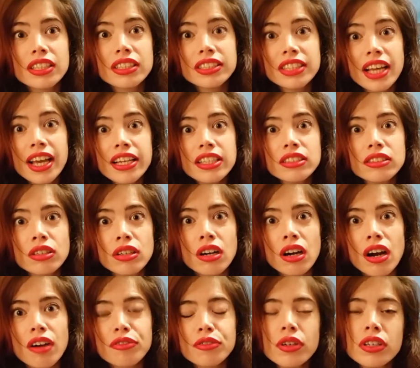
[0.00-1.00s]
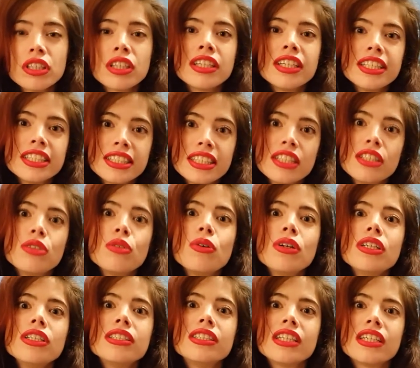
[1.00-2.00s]
Dictator, of course. Gysi, you
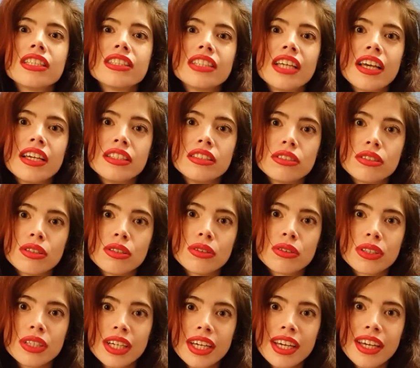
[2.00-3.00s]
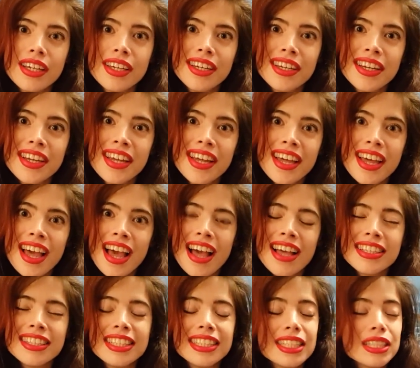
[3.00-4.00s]
are a dictator, okay?
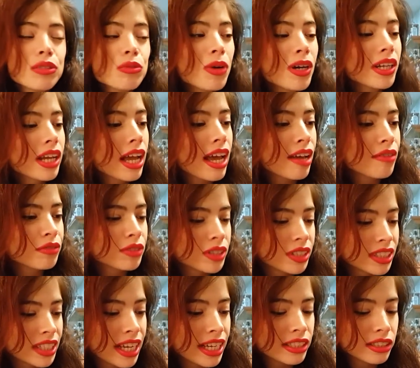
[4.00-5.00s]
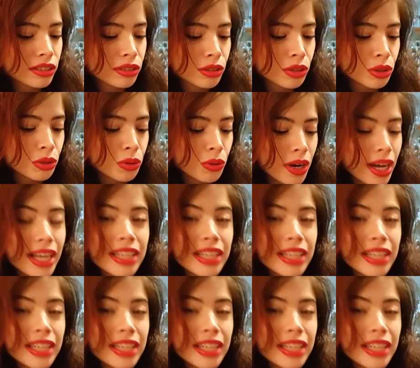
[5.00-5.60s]
This is what I have to say to you.